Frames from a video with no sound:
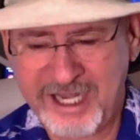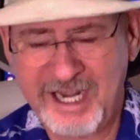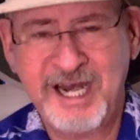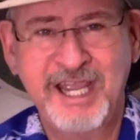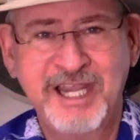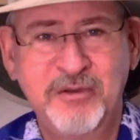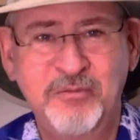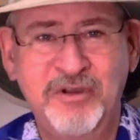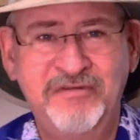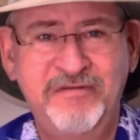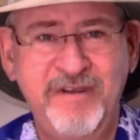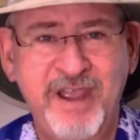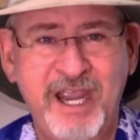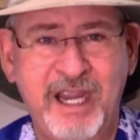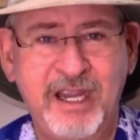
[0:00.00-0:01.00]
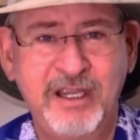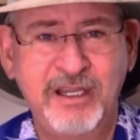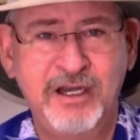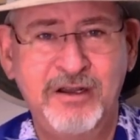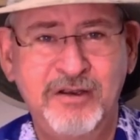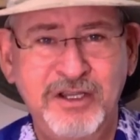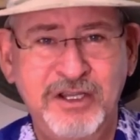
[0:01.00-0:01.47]
kind of like a buffet,
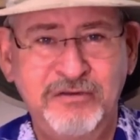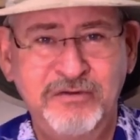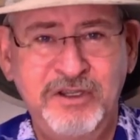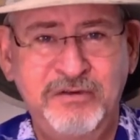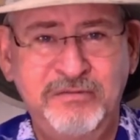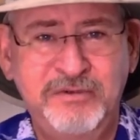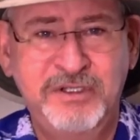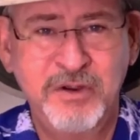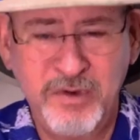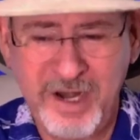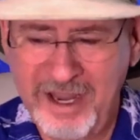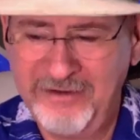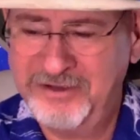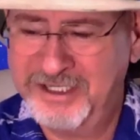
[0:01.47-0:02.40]
you know. You don't have